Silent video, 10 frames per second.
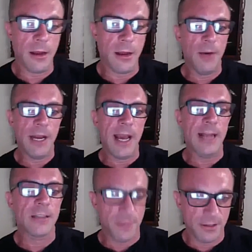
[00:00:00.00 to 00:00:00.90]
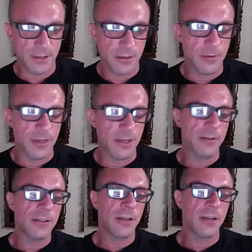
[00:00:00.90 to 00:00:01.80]
I want to add something too to what you
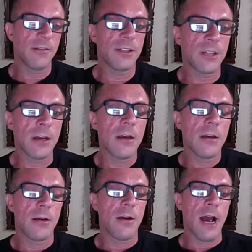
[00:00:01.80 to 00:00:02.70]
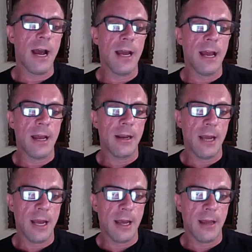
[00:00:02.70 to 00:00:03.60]
were saying, Vijay. You know, I had
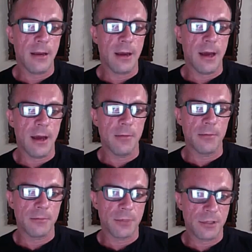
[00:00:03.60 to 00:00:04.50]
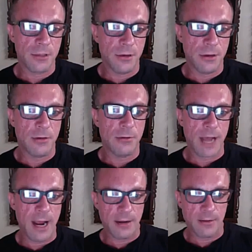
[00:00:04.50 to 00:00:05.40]
pseudo
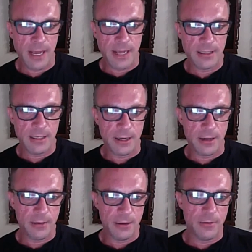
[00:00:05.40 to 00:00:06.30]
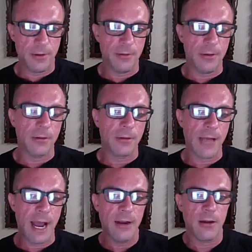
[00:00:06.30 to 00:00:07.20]
gynecomastia, you know, with
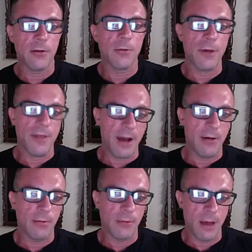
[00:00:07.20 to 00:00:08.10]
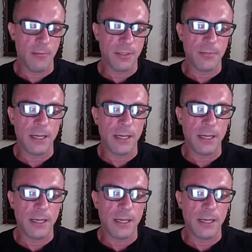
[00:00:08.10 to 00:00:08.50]
gyno without lumps,